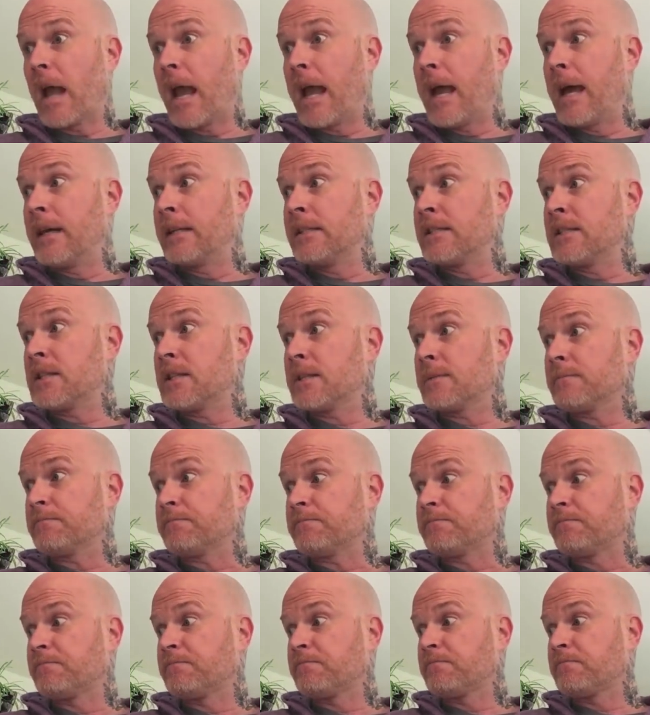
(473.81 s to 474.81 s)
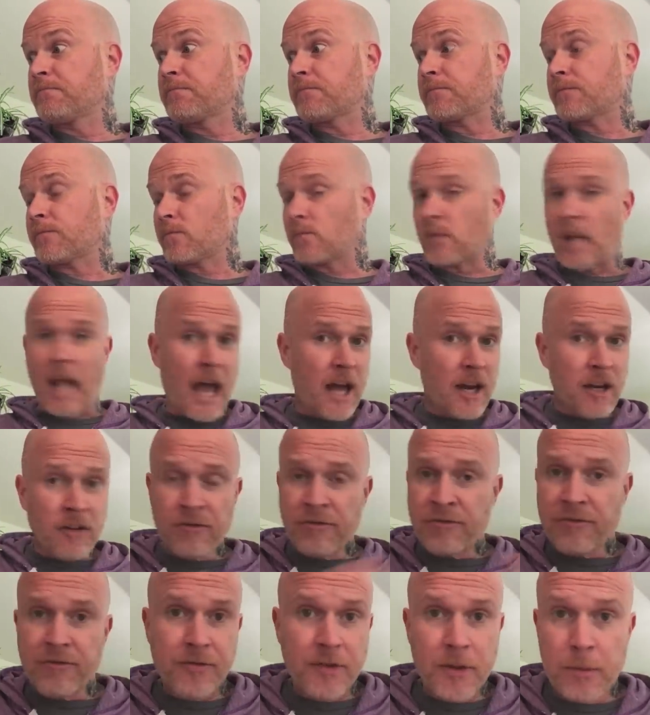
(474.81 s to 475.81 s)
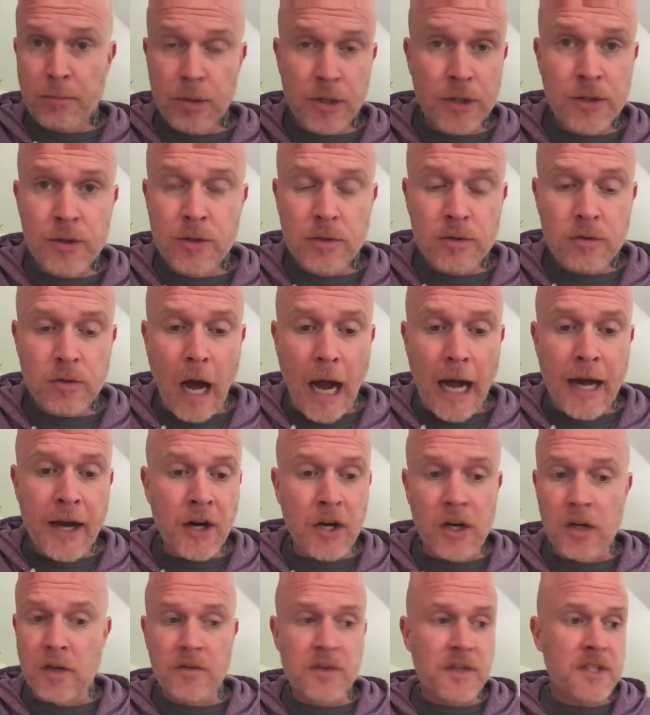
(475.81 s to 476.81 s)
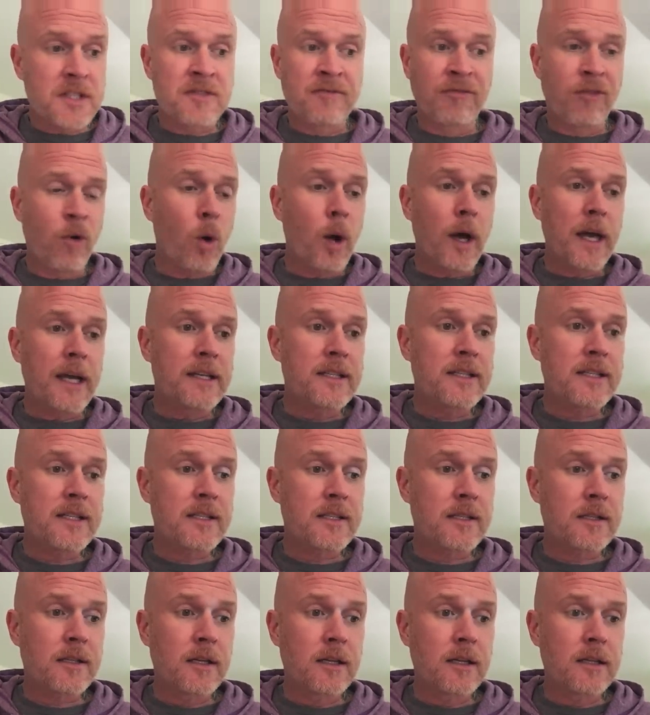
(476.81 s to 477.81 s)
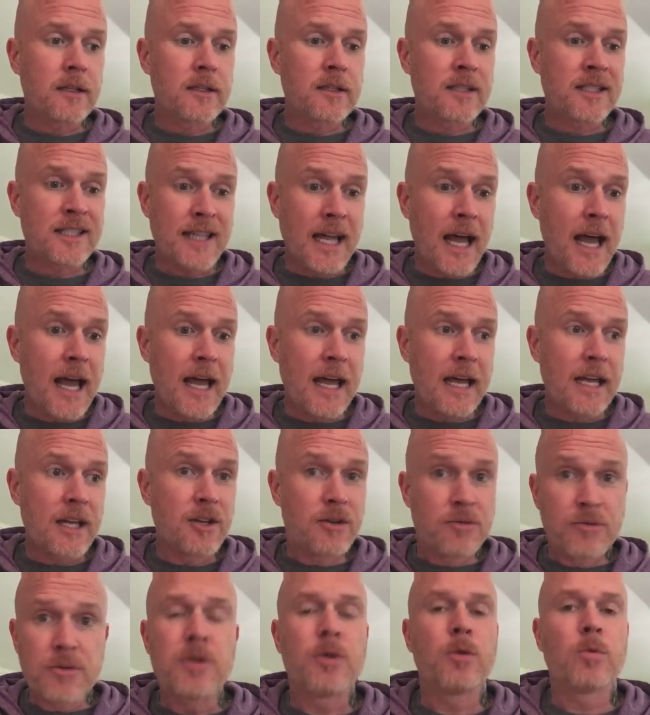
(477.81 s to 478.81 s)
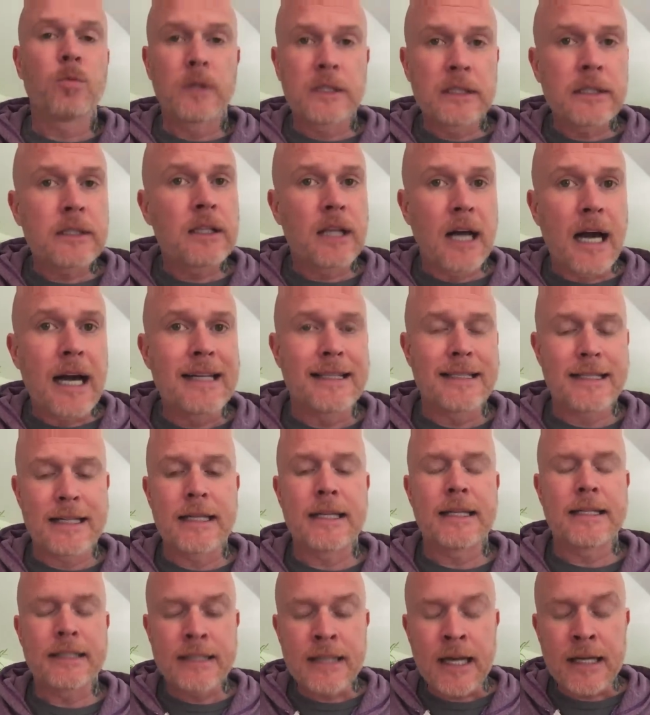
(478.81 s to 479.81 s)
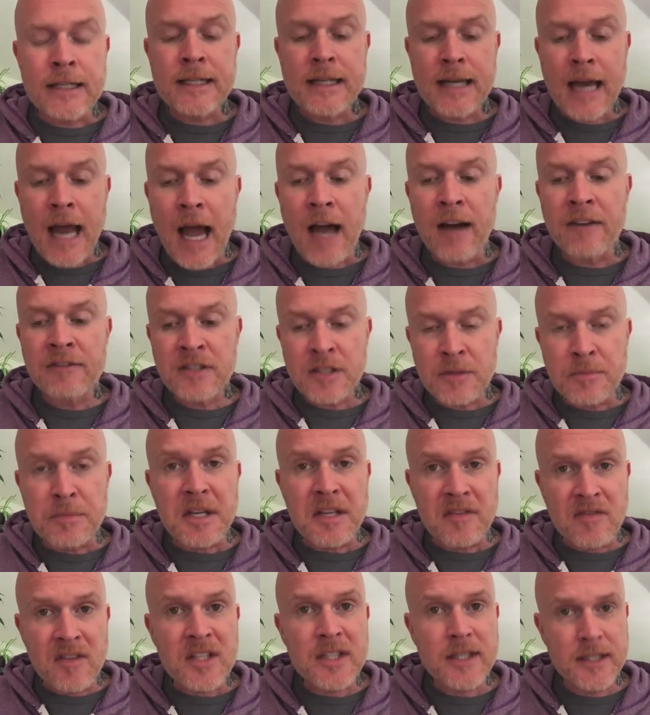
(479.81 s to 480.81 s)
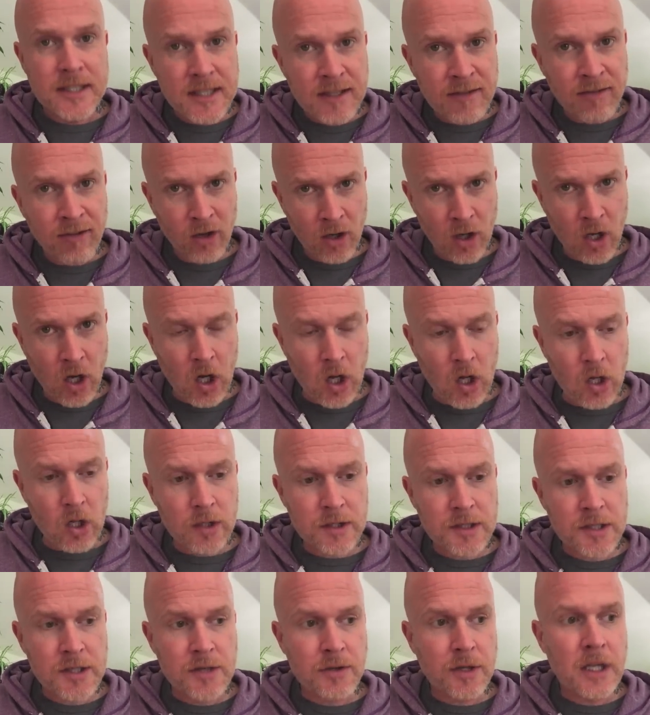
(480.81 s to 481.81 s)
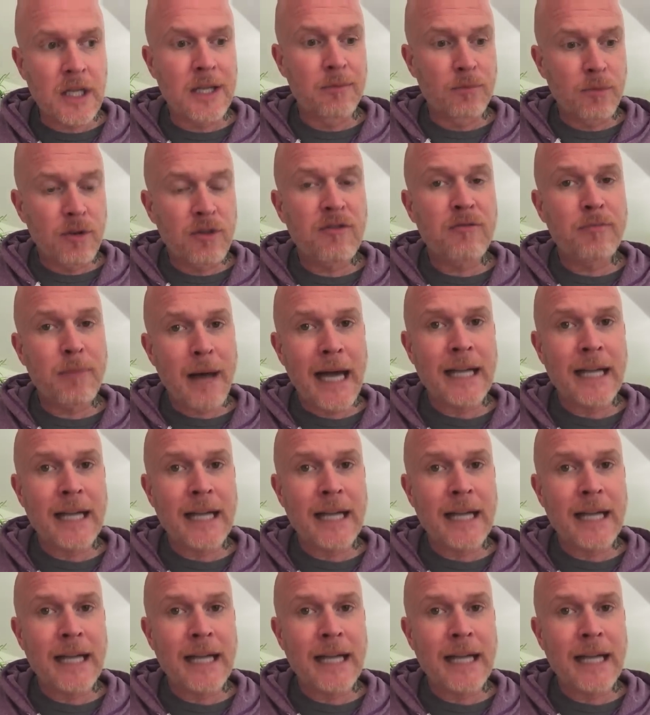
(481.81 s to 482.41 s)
And out of the blue, I heard this voice say you do realize that it doesn't have to be this difficult. You can move